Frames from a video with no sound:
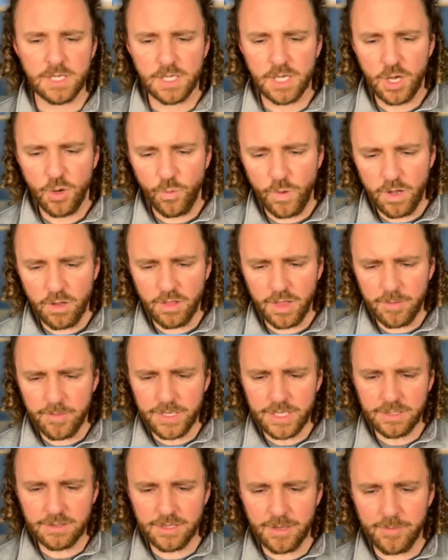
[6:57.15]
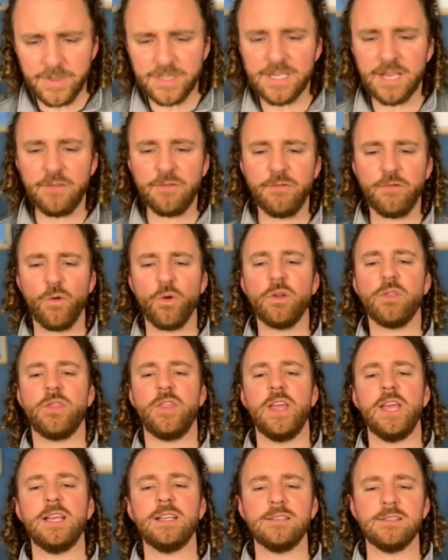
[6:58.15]
Well, let me say four
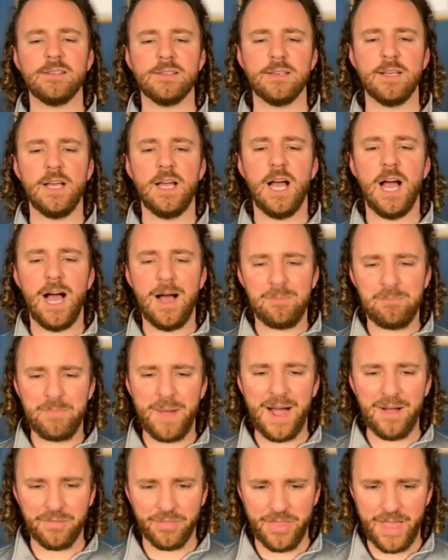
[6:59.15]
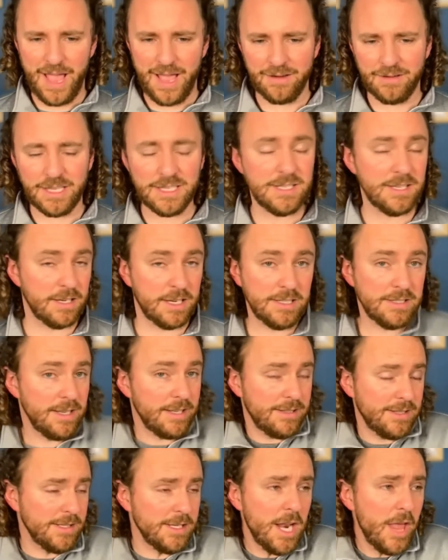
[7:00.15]
things about that. It's because
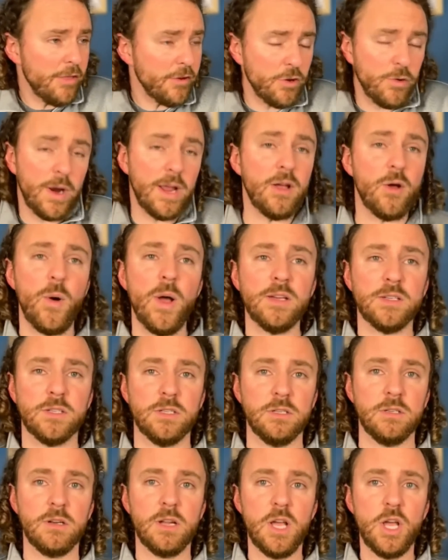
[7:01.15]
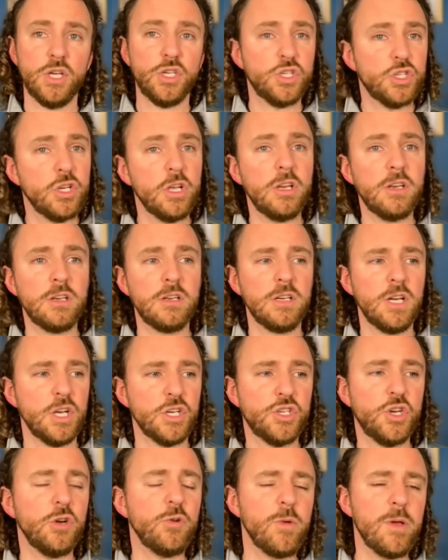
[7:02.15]
that's another great question. Should
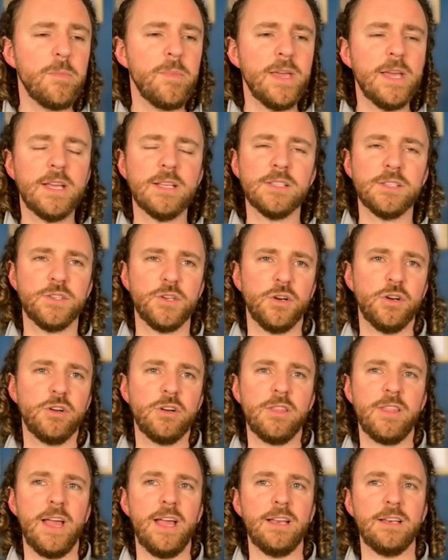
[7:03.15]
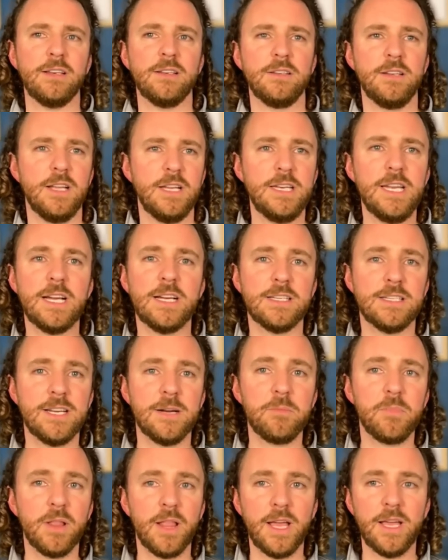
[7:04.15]
we be concerned that Nick
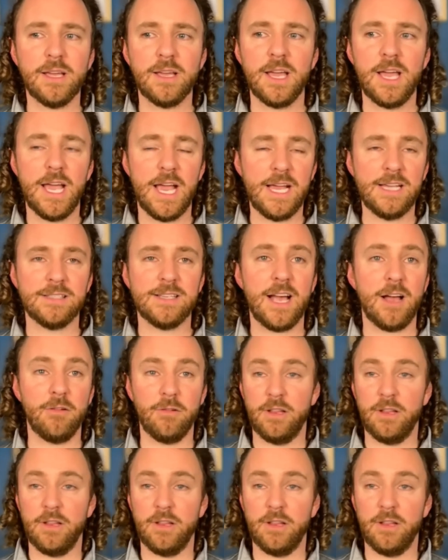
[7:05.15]
Timberlake is out?